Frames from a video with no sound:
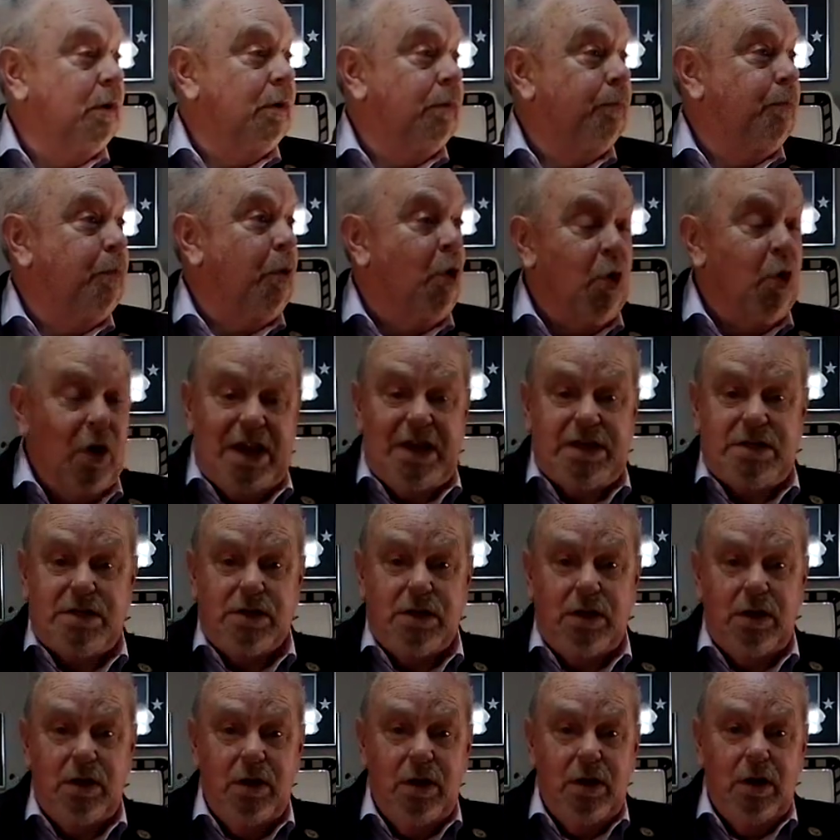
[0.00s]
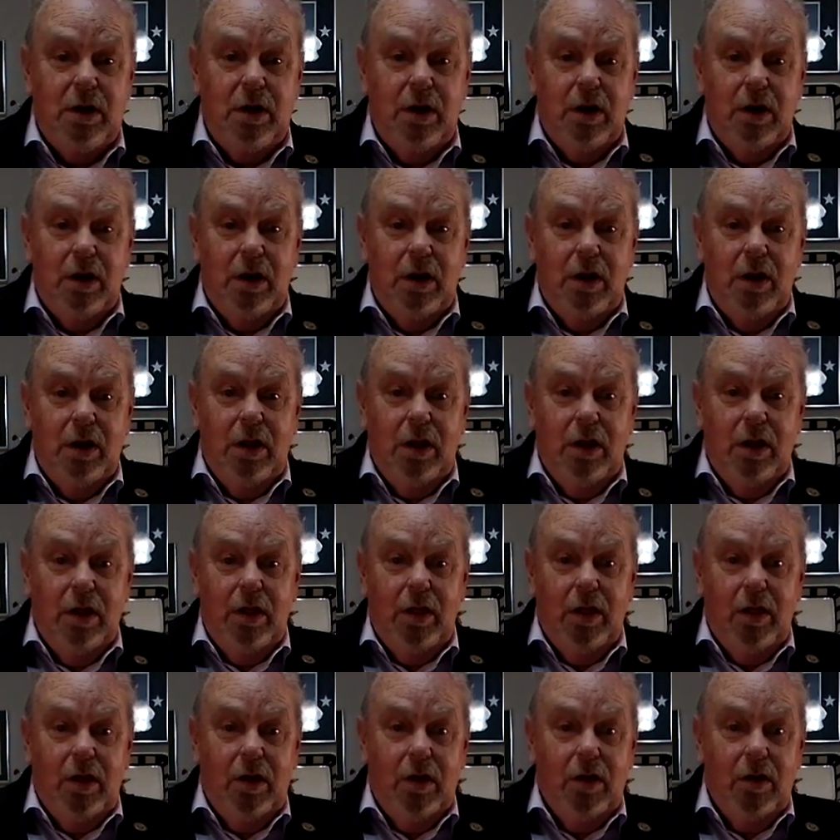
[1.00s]
point,
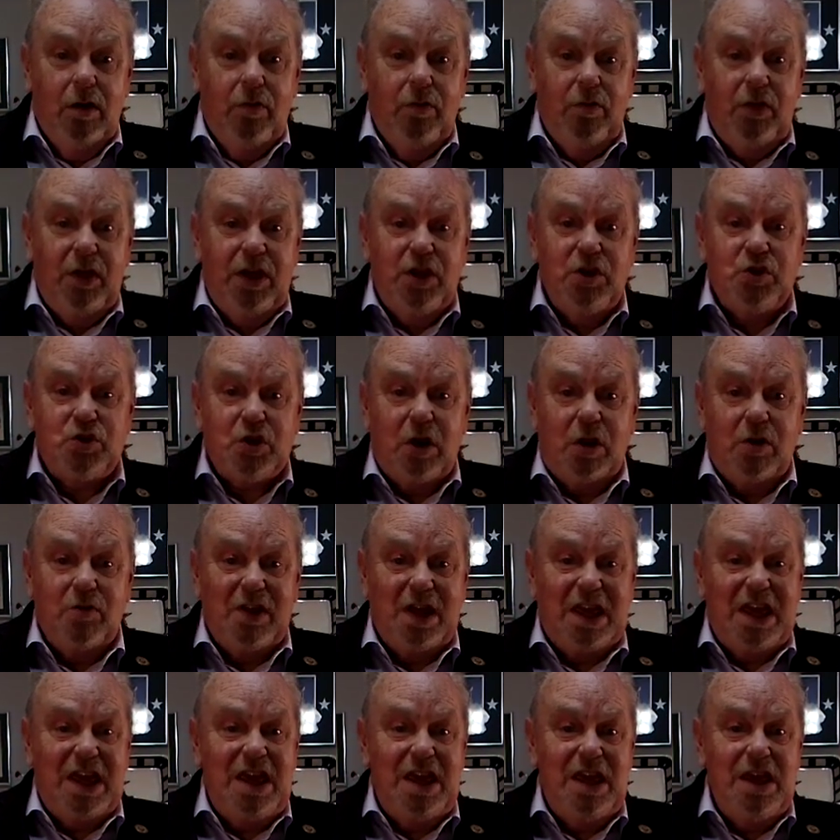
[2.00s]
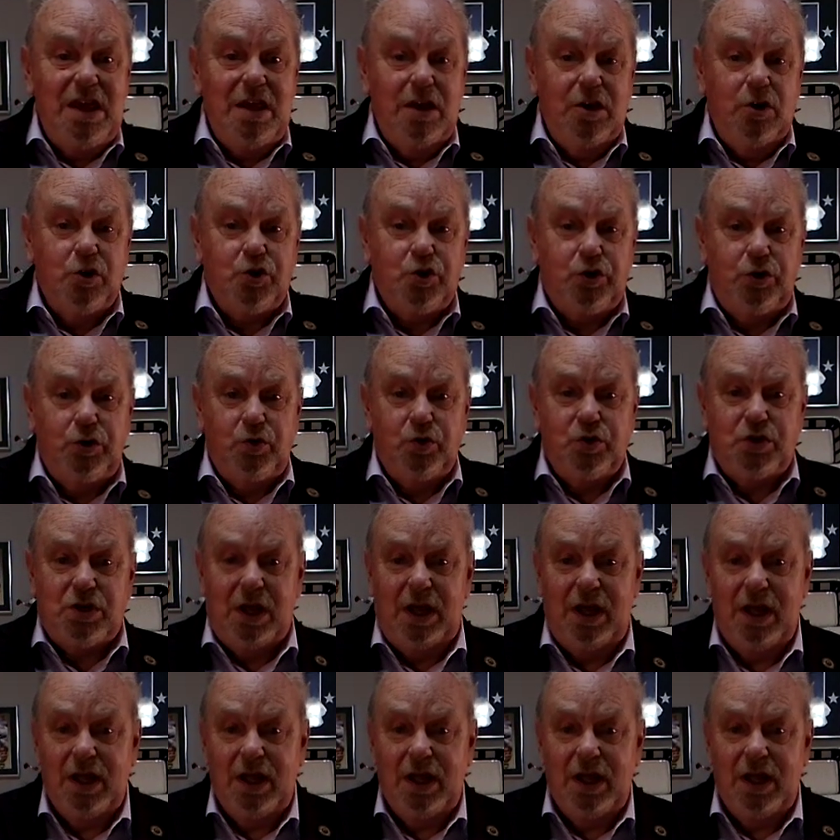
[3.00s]
these are the key issues.